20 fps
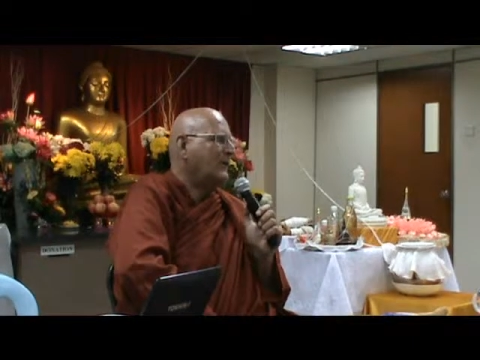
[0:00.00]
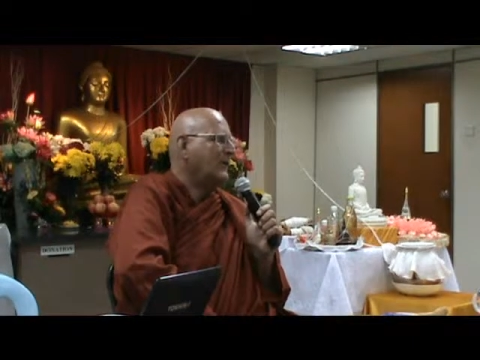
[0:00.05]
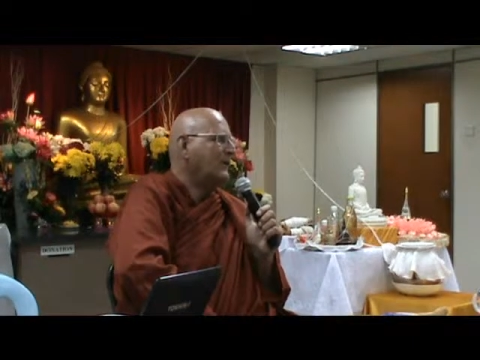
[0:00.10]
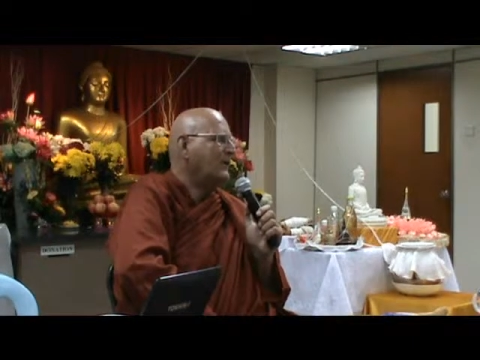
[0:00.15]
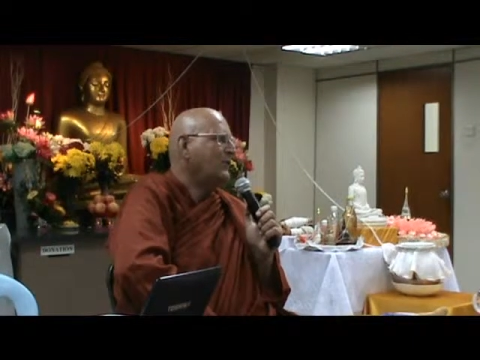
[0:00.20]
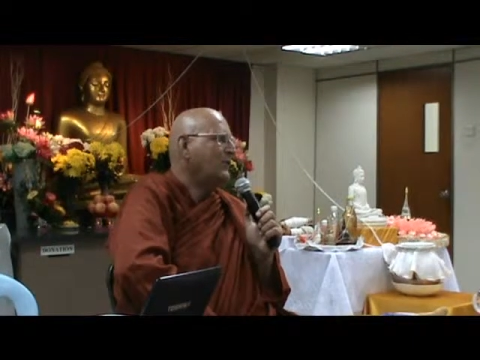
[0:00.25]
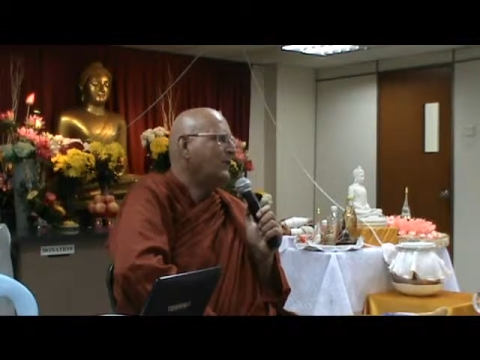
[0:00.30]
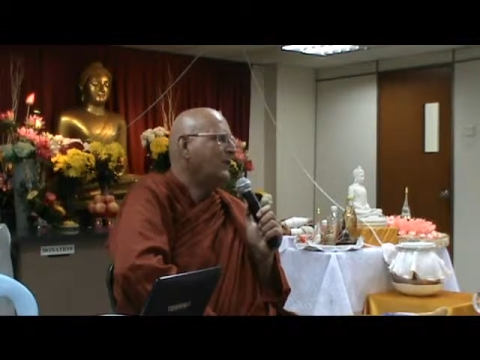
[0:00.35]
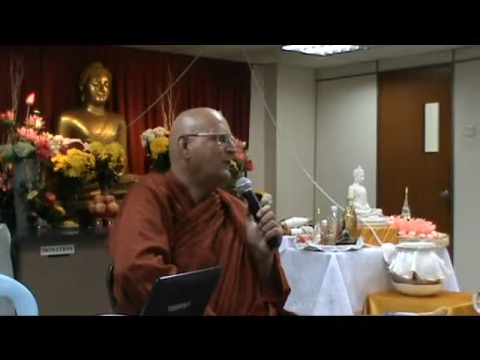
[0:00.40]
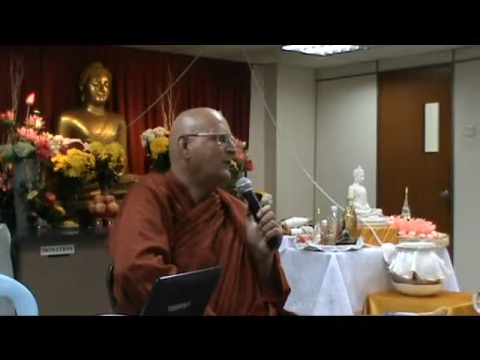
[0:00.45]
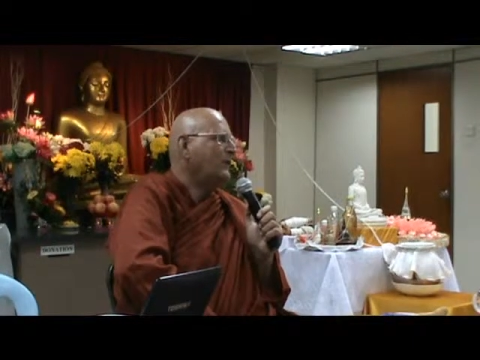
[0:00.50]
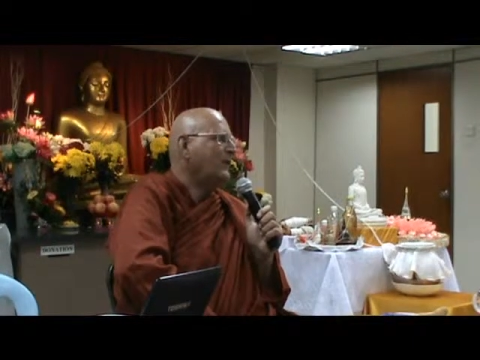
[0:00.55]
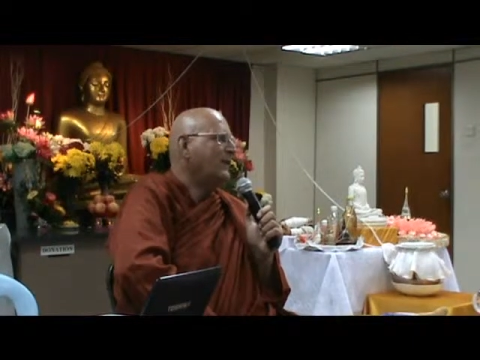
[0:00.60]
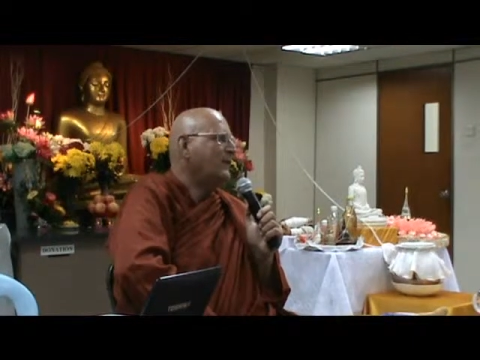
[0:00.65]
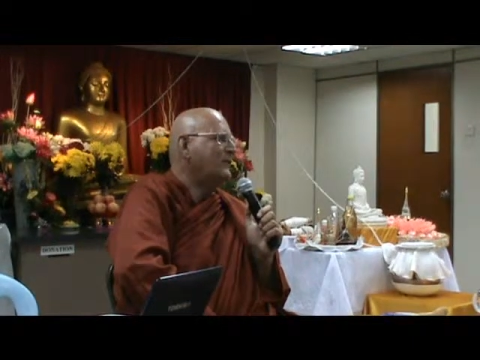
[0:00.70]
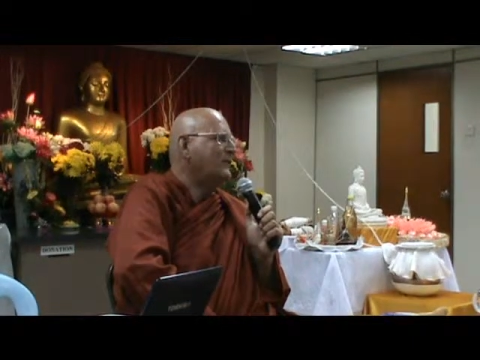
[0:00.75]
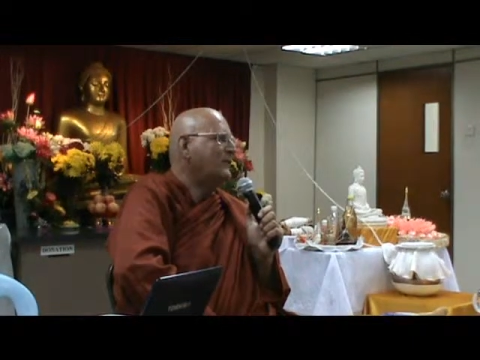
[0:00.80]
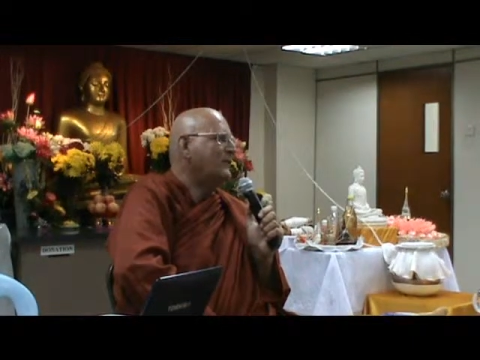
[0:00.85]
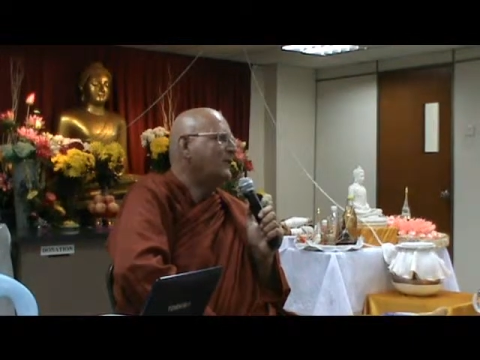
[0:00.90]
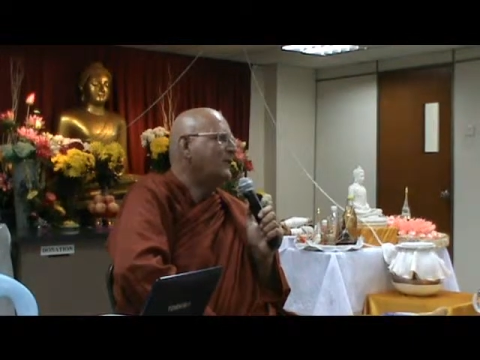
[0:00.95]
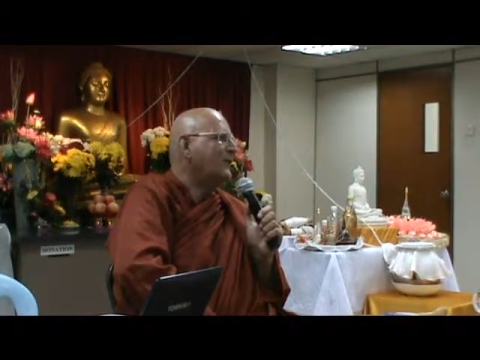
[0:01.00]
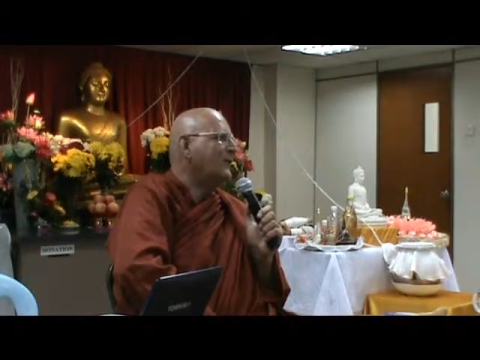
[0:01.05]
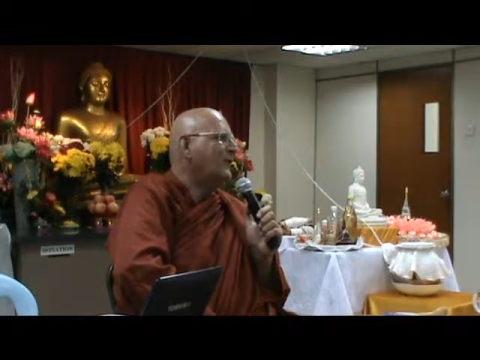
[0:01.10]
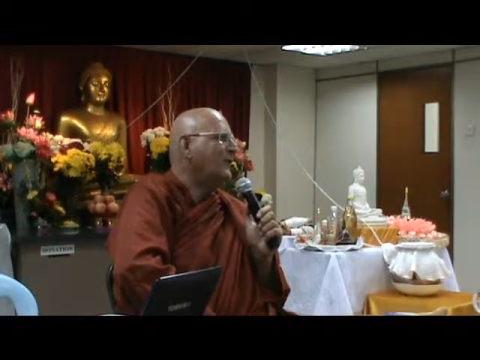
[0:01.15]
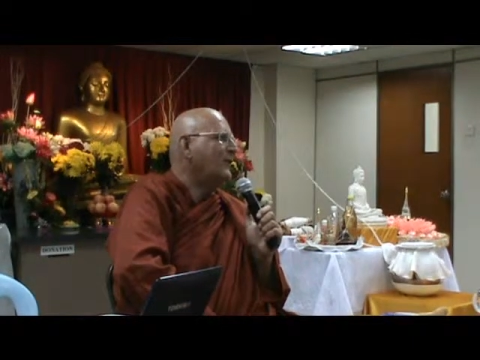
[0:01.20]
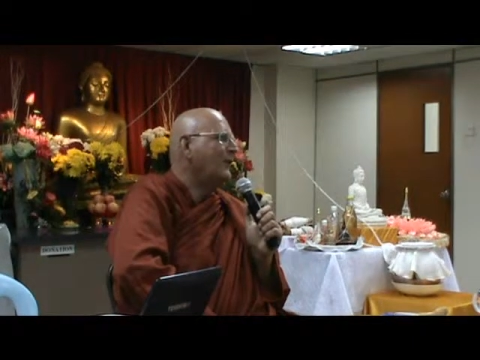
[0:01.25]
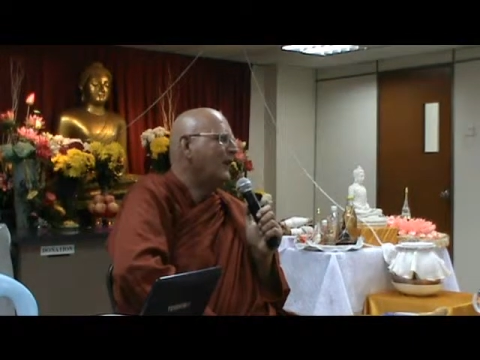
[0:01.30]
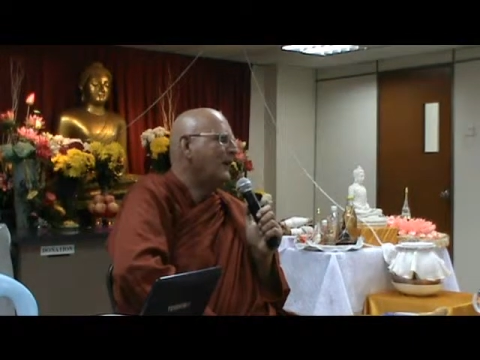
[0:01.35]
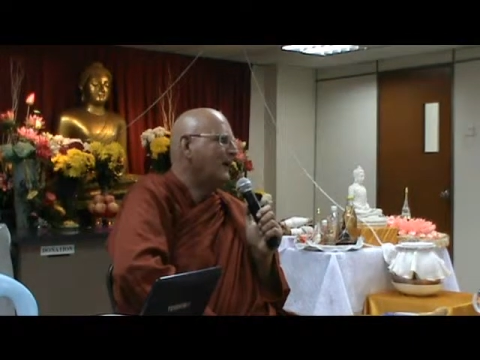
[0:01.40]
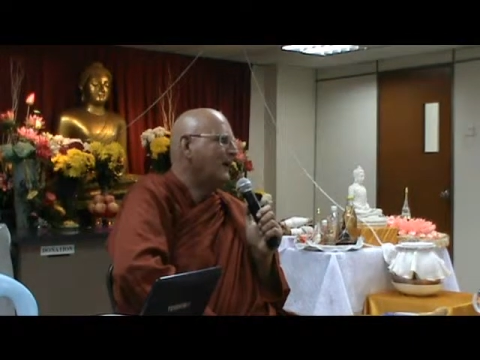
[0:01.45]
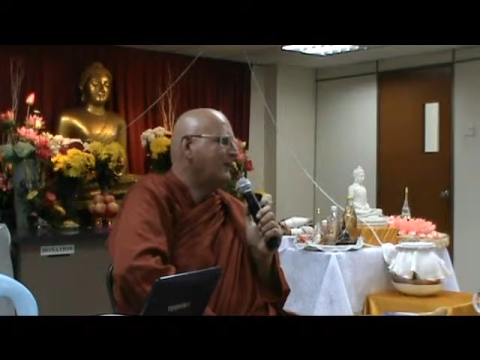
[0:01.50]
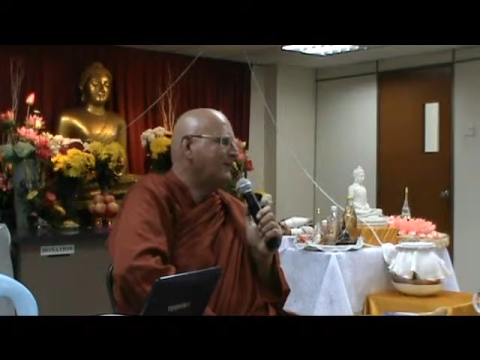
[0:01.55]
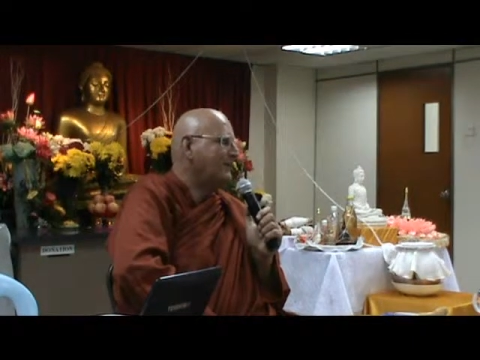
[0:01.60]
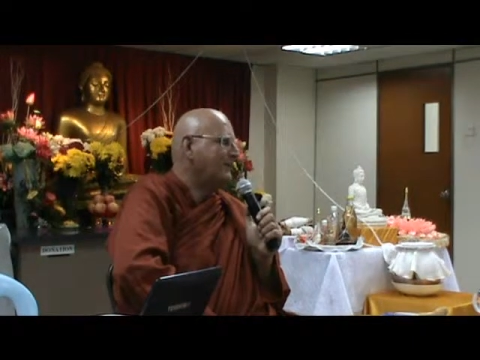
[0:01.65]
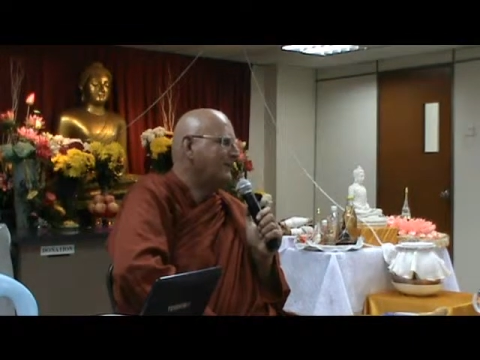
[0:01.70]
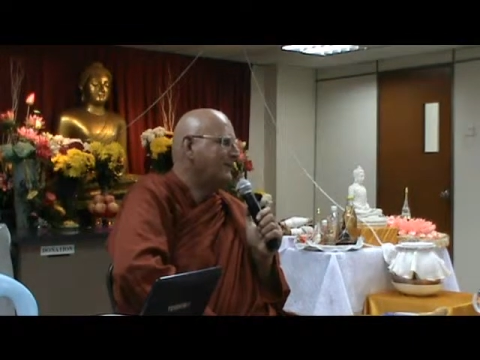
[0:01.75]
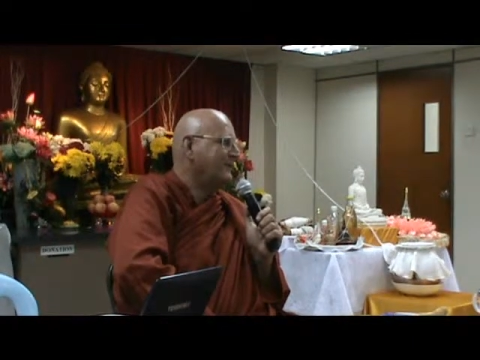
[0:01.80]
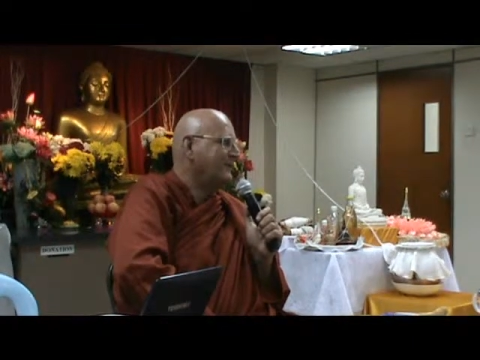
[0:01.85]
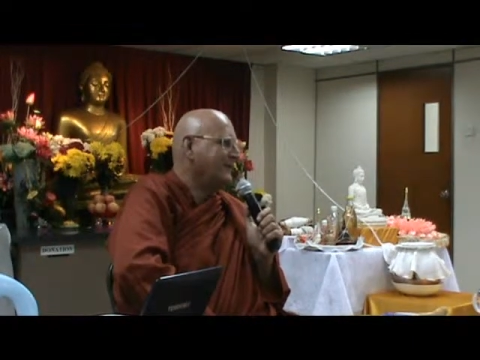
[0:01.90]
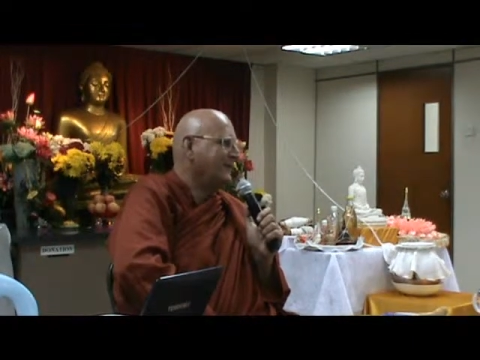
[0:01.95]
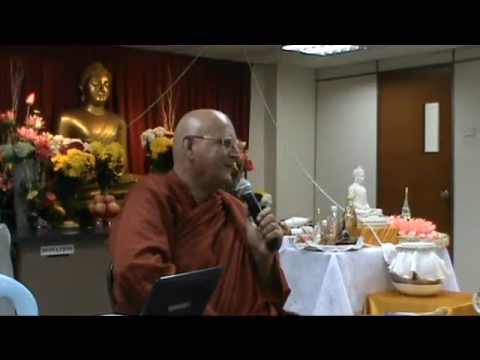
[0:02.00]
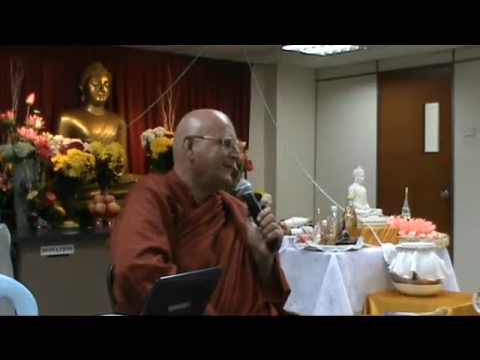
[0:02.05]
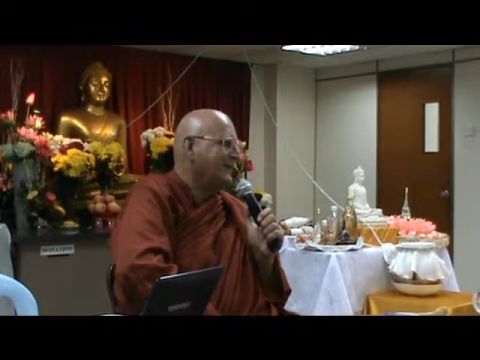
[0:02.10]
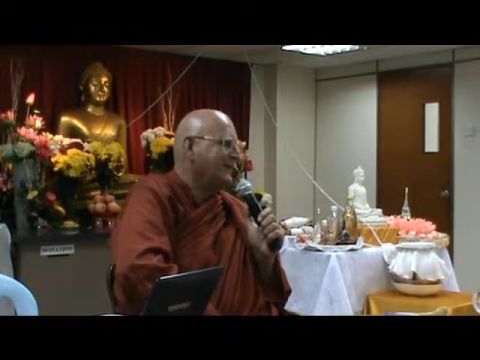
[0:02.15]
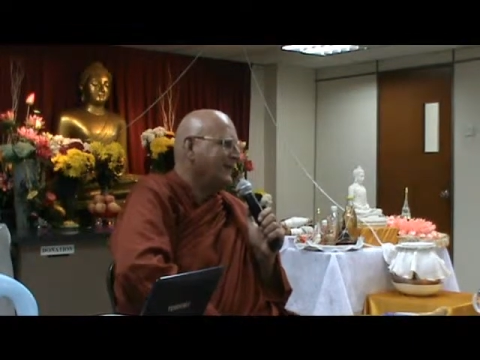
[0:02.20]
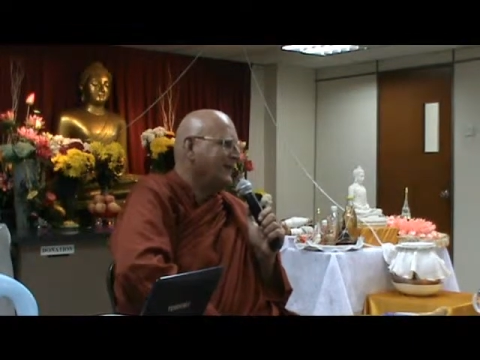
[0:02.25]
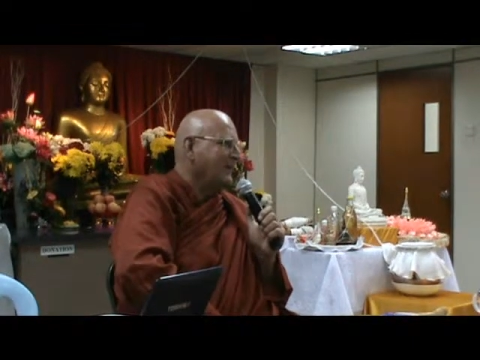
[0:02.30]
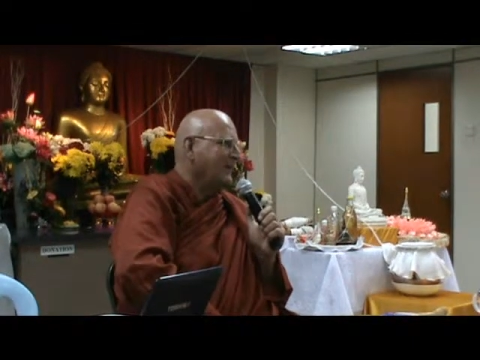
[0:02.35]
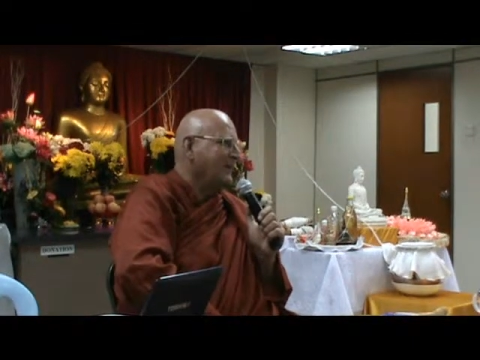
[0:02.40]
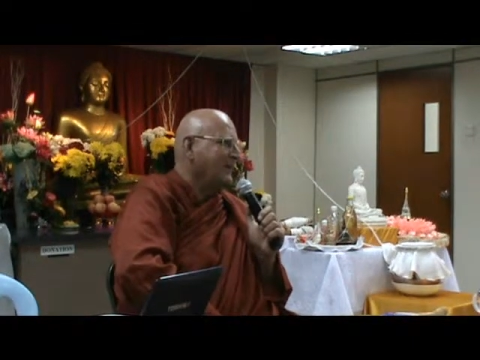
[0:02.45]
but then you have wasted your whole life.